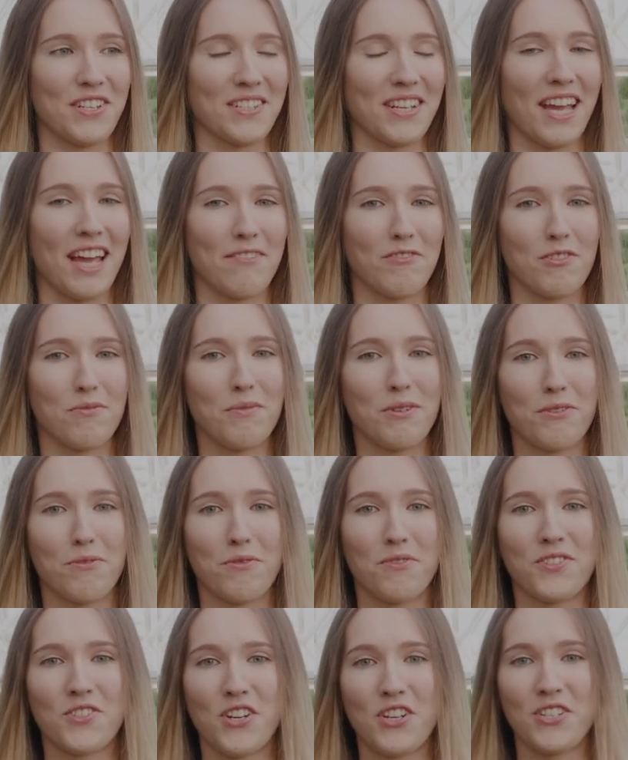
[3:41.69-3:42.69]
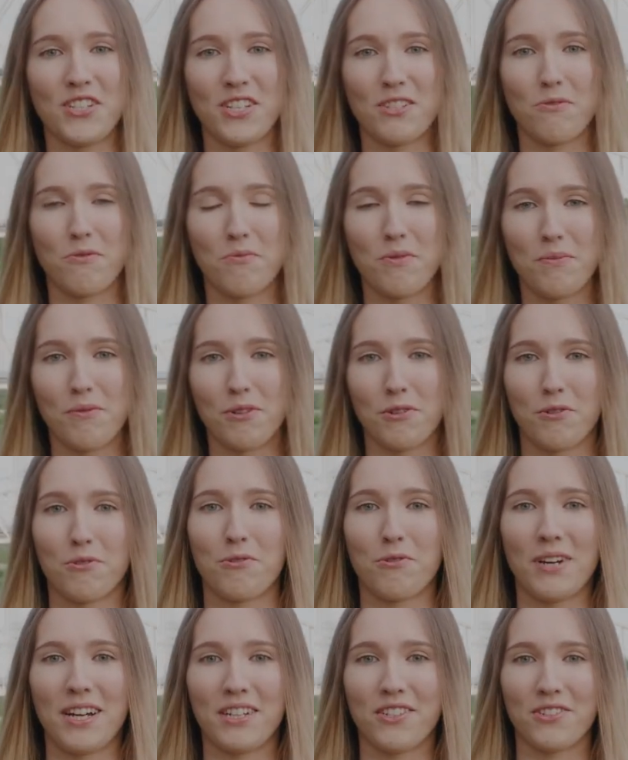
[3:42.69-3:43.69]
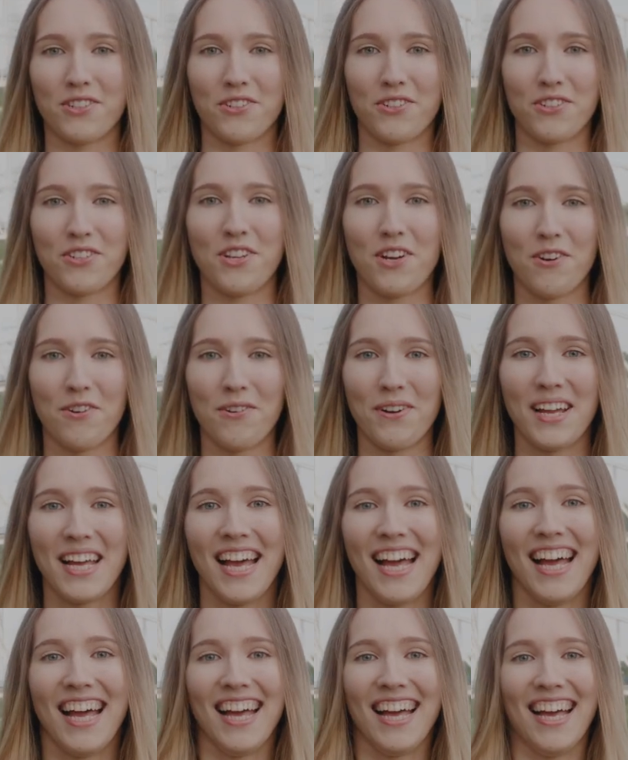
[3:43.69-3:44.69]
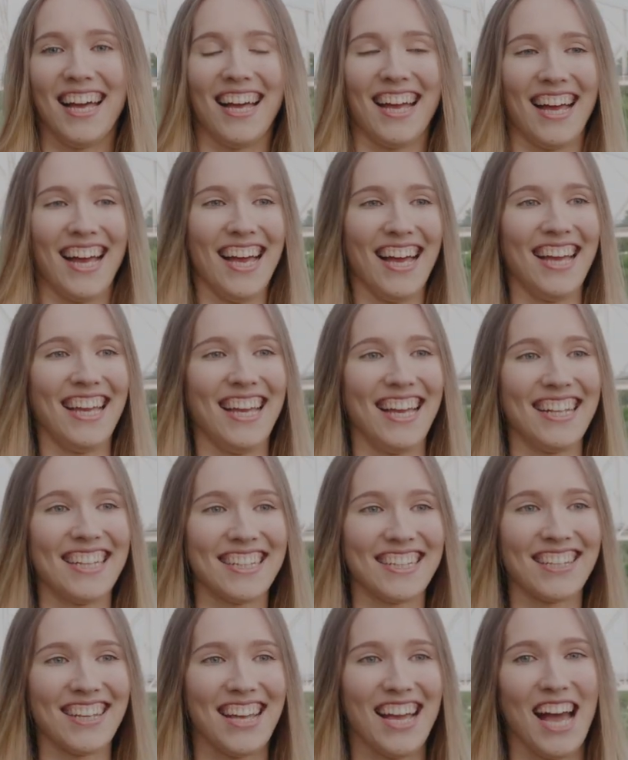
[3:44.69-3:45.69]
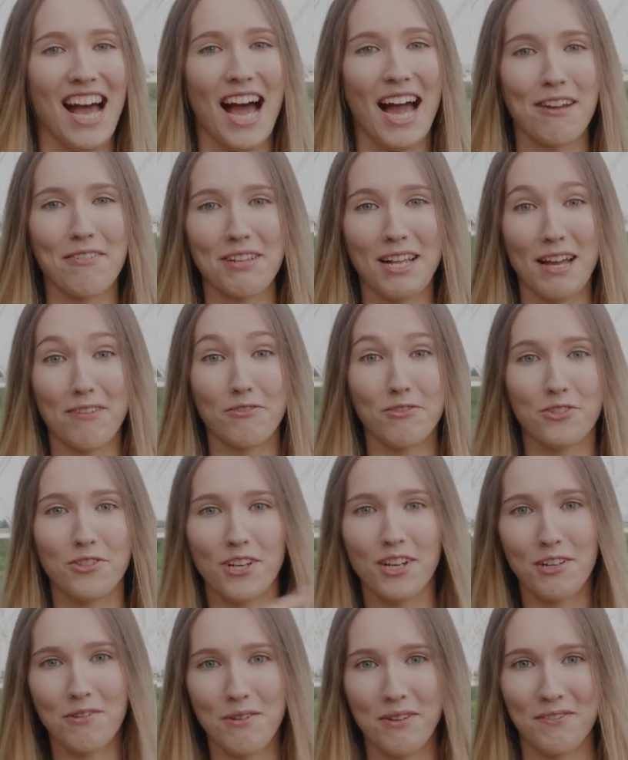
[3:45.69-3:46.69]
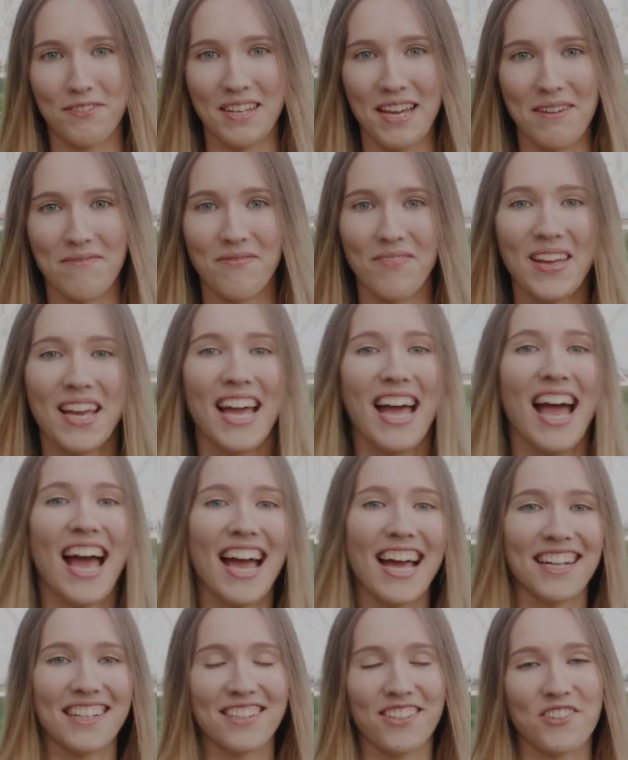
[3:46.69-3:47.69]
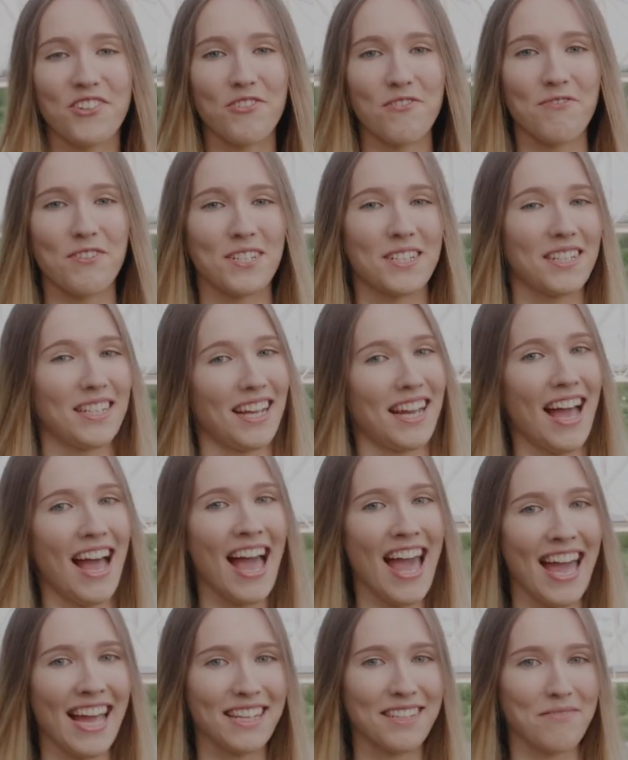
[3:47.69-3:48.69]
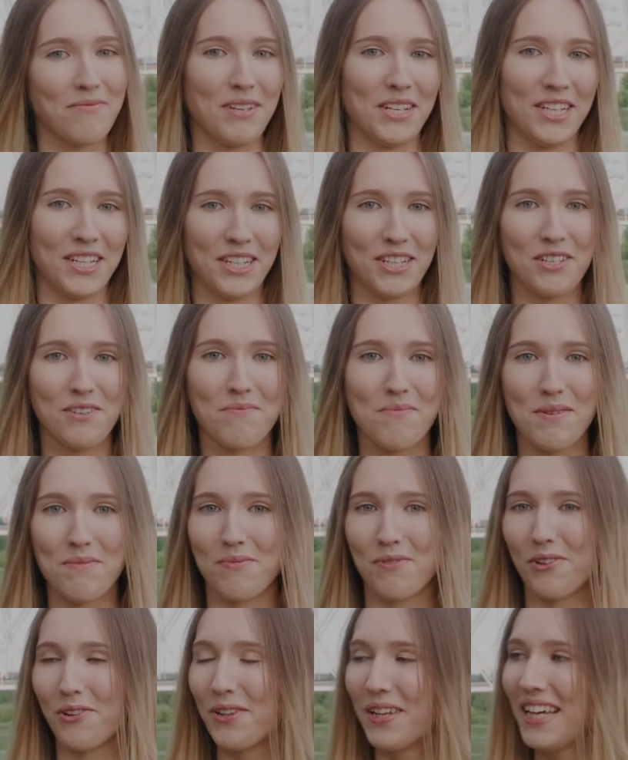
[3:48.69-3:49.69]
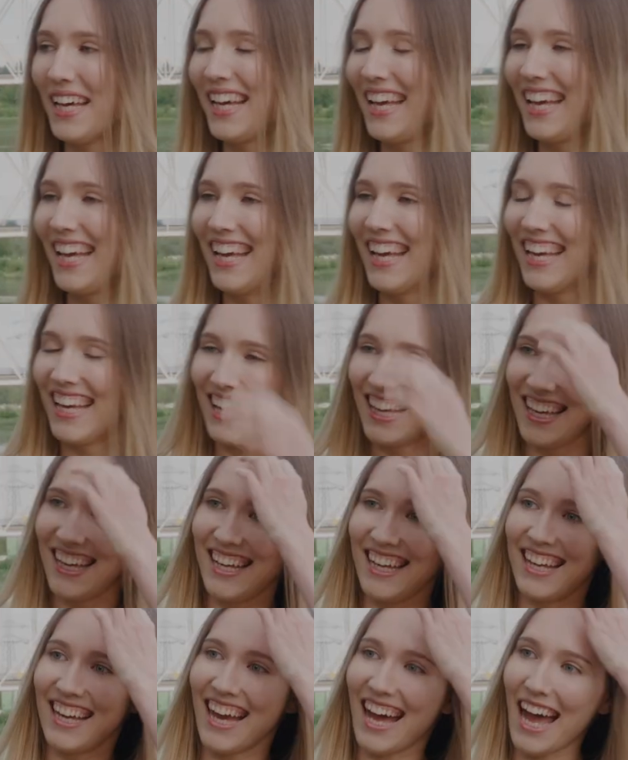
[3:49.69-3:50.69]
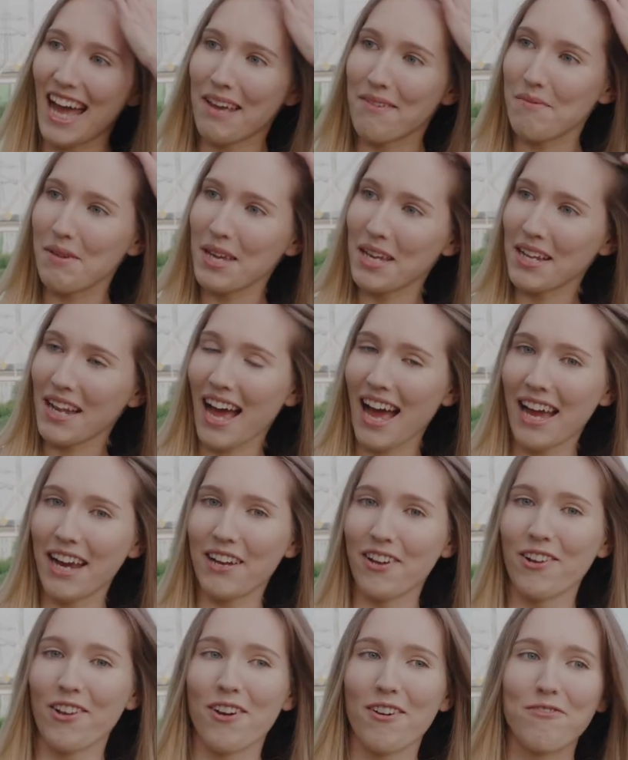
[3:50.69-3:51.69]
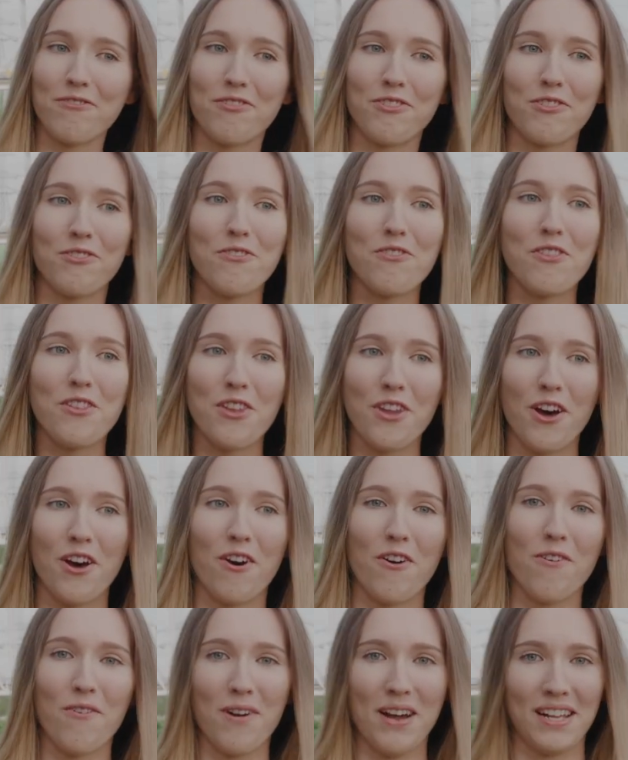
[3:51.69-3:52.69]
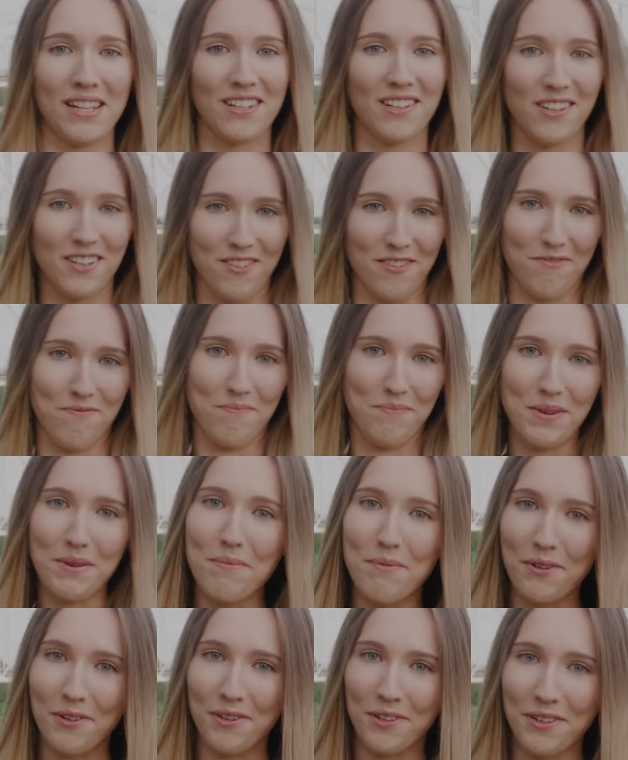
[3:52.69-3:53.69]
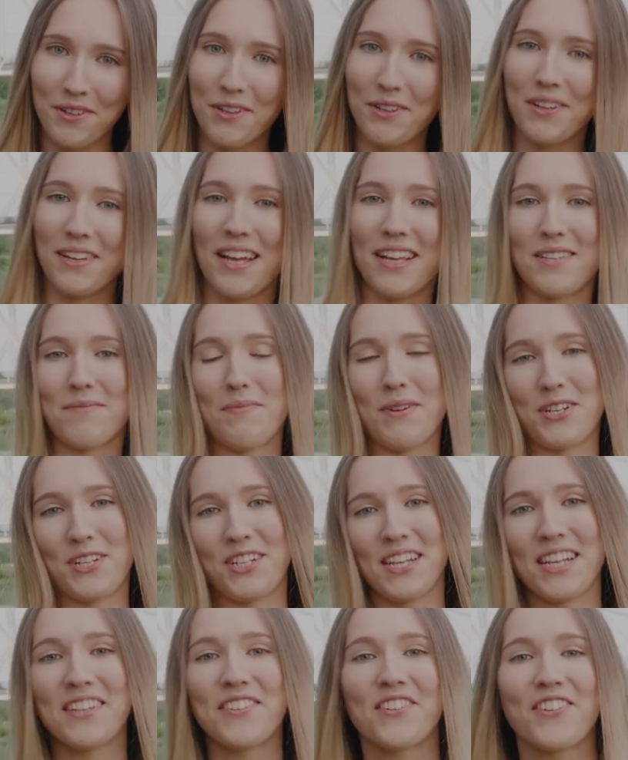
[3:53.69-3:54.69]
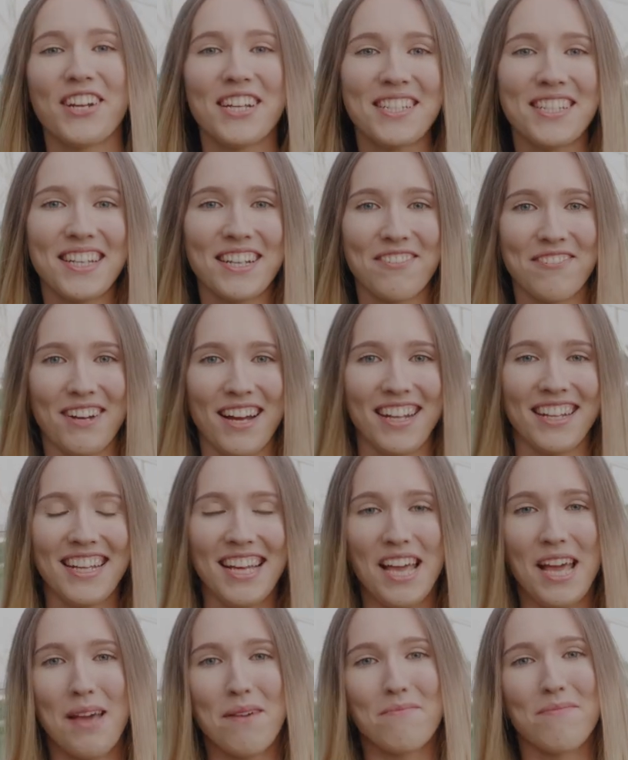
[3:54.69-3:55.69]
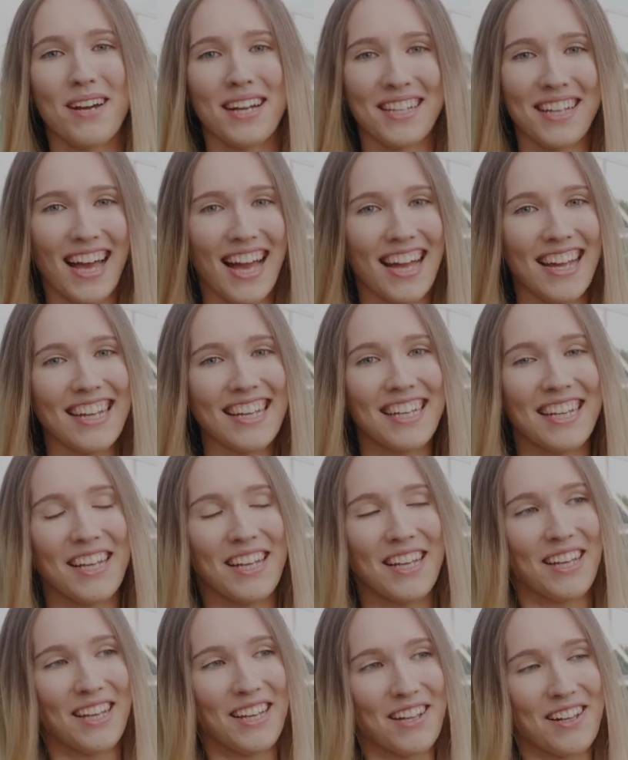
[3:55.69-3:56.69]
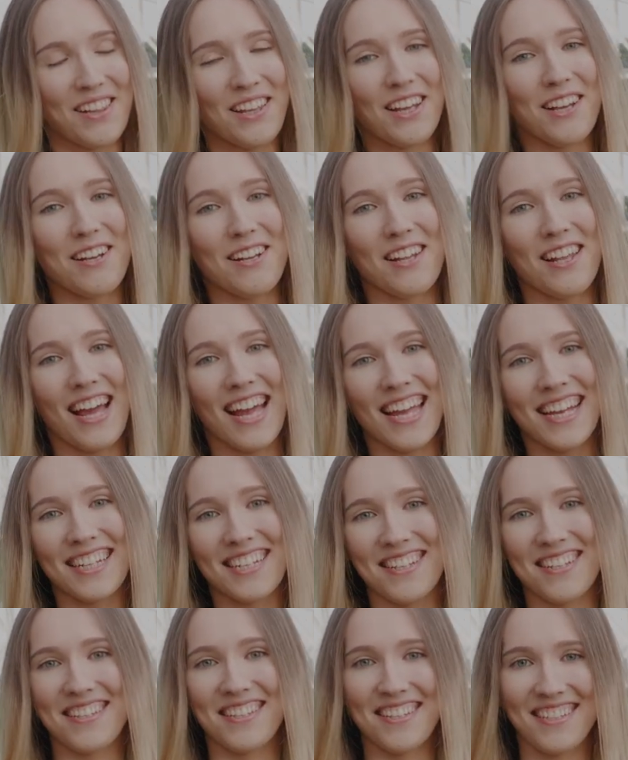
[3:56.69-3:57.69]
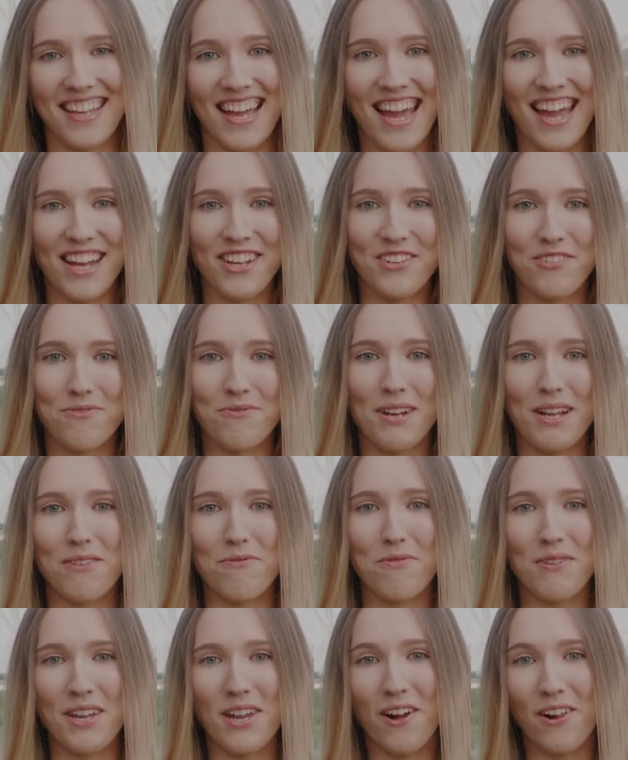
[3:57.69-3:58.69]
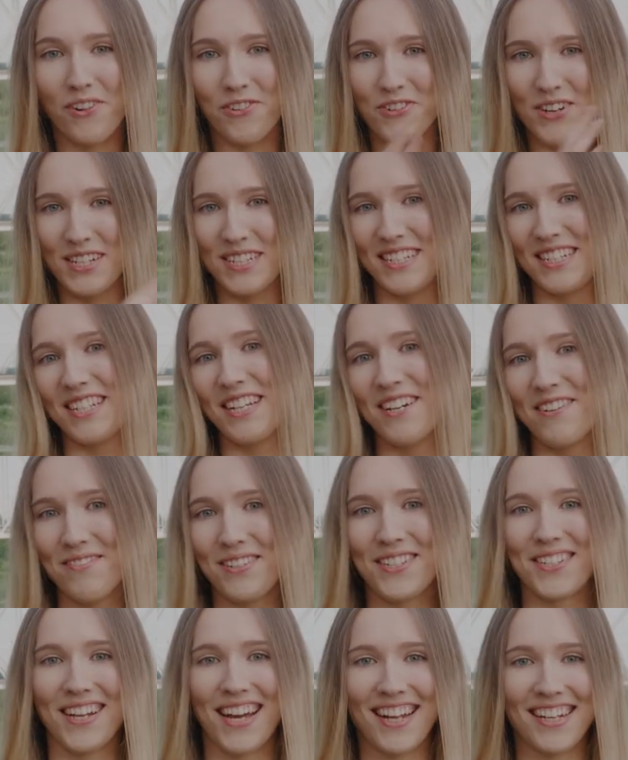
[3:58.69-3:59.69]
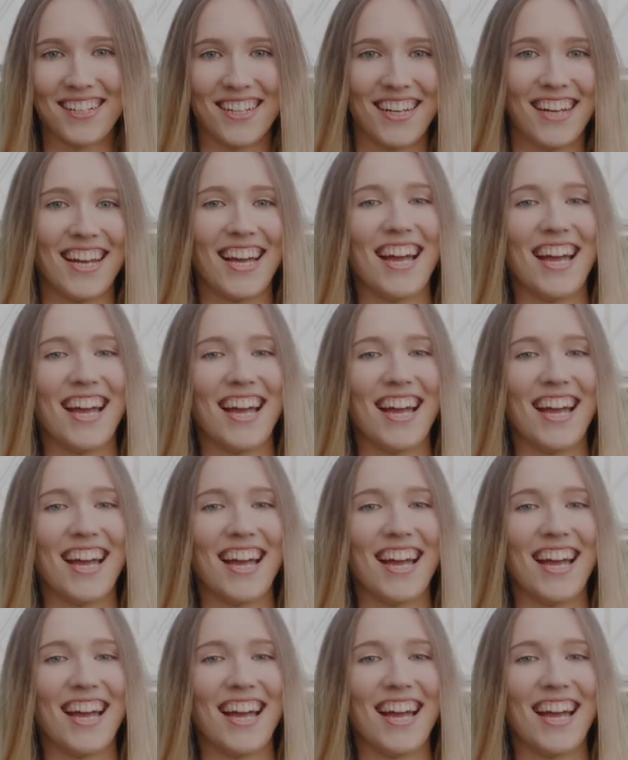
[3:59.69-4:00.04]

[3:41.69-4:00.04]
I have to meet with strangers, with people who I don't know. And I will have to talk with them. And the truth is that I hate meeting new people. I love to know a lot of people, especially interesting one, but I like this stage when we already know each other